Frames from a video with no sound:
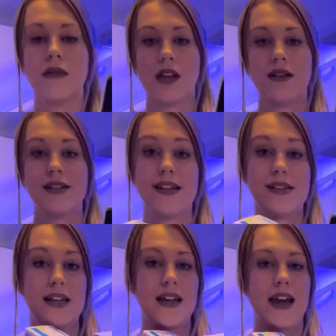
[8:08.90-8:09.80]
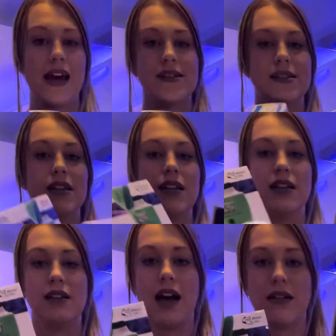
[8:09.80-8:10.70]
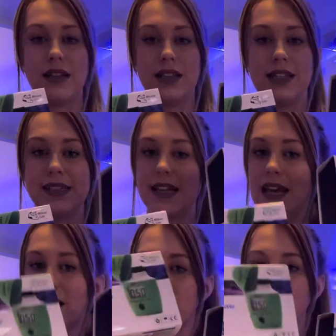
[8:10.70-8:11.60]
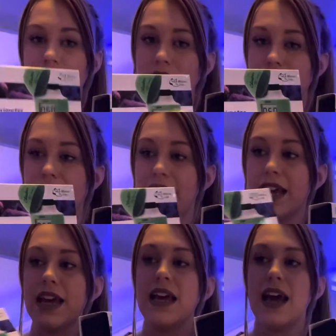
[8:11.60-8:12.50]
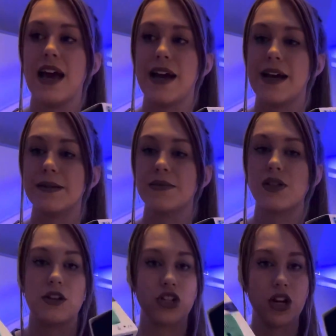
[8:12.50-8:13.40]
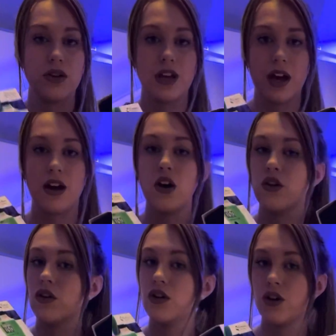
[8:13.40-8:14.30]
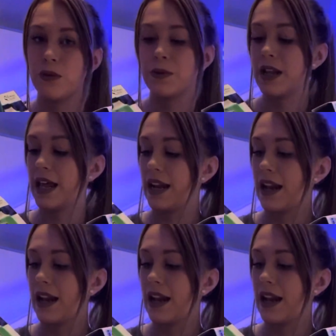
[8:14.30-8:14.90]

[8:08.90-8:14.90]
testing kits, alkalinity and phosphate. So I'll show you opening